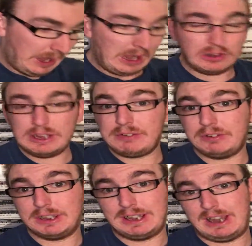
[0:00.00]
I don't know if
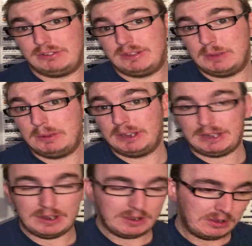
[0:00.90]
you can actually hear me
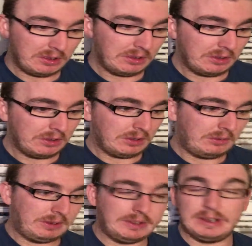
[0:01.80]
then.
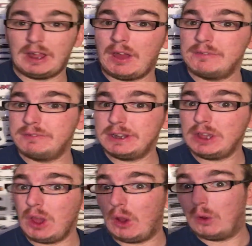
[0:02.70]
But this
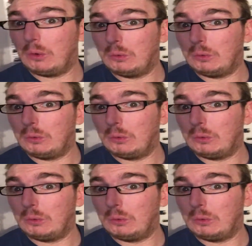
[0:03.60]
video.